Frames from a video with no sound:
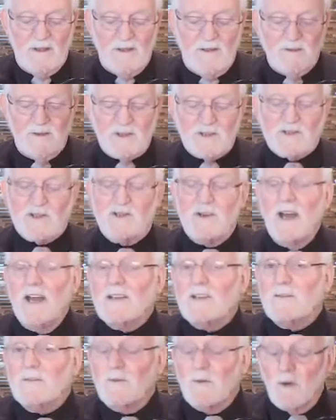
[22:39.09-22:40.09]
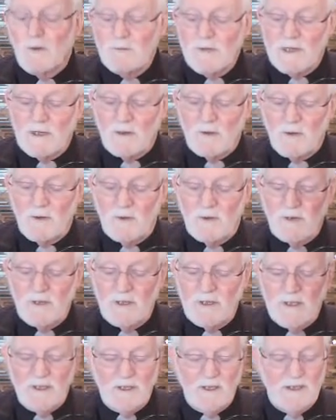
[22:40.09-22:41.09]
The transforming glory
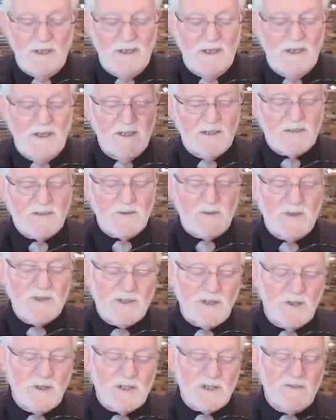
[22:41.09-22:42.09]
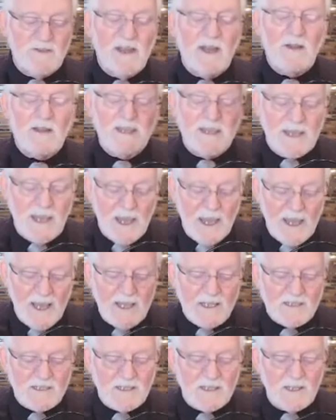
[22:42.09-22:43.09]
is the result of our
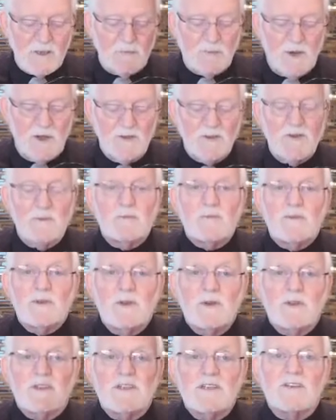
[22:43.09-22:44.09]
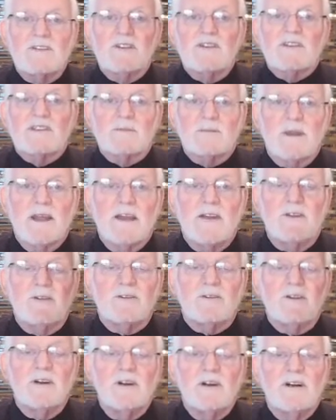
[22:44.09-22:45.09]
gazing upon the beauty and the
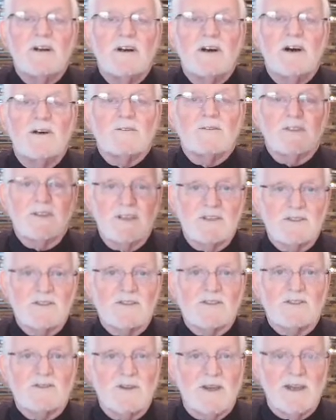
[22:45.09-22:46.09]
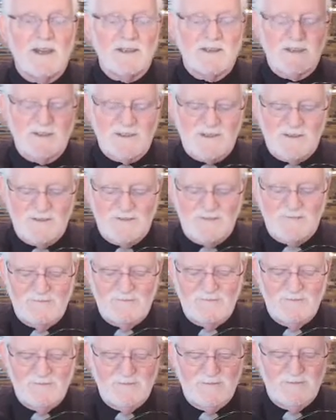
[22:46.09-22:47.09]
splendor of Jesus Christ
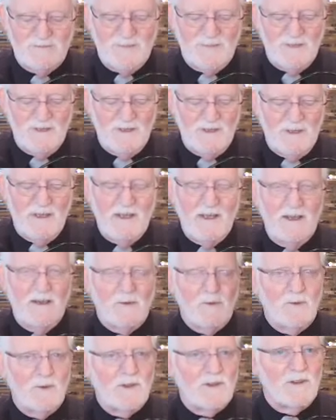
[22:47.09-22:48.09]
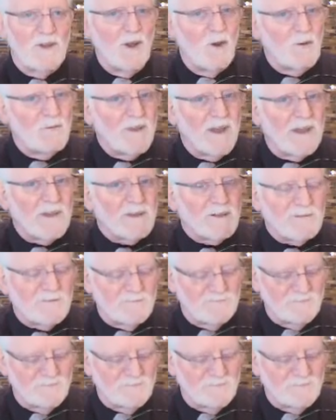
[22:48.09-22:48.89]
with no veil.